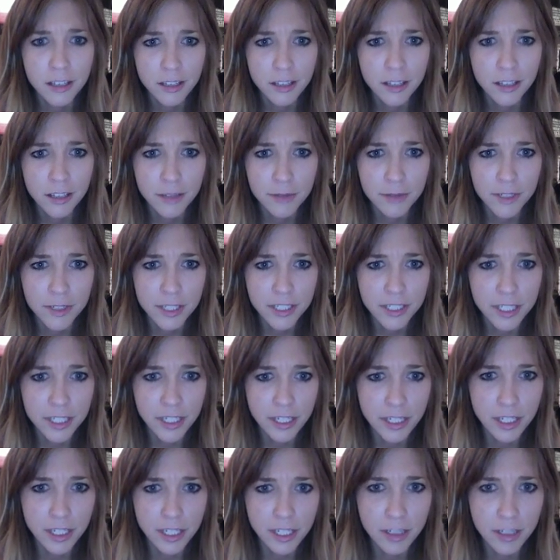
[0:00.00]
Let me
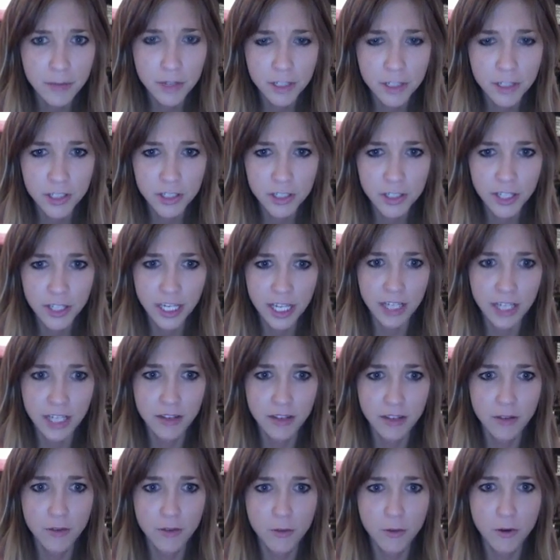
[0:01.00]
see, image,
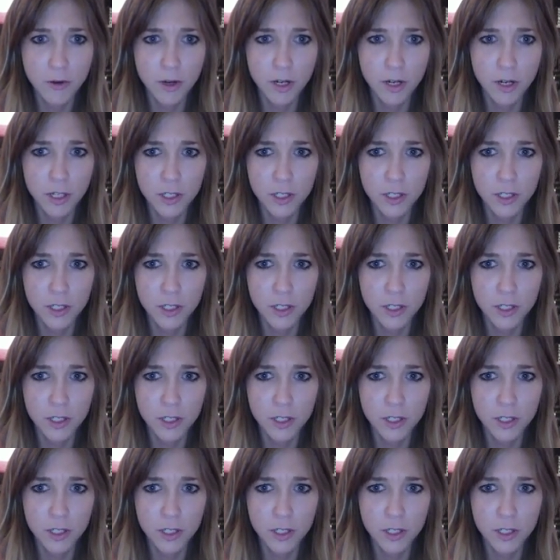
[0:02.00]
link, or